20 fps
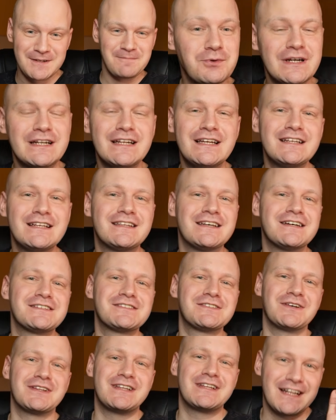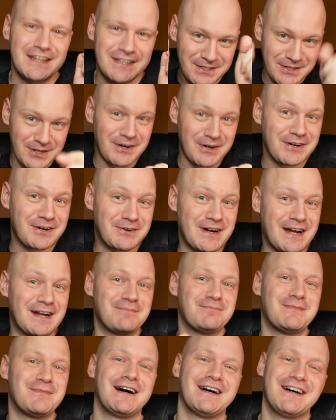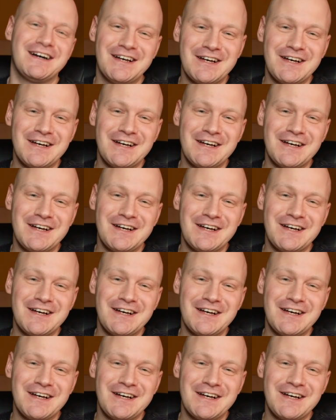We need this so that your grandma,